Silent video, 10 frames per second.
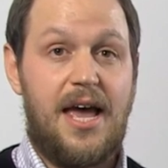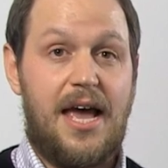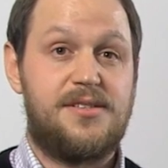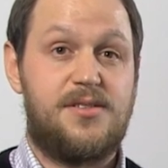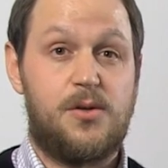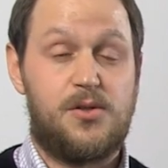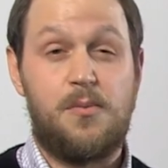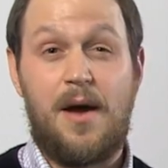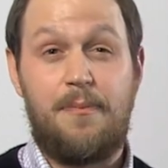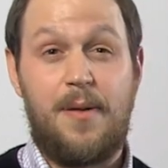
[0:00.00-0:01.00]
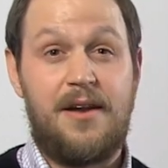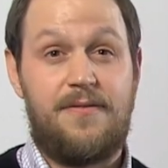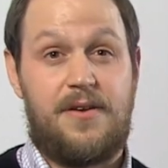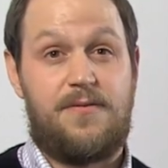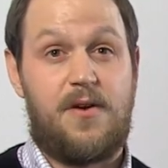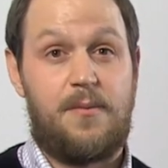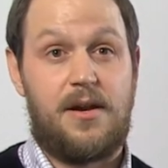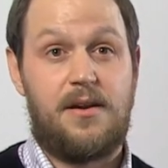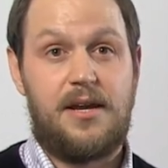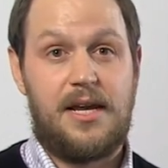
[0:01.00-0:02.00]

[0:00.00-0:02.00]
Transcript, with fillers: as those who might benefit from it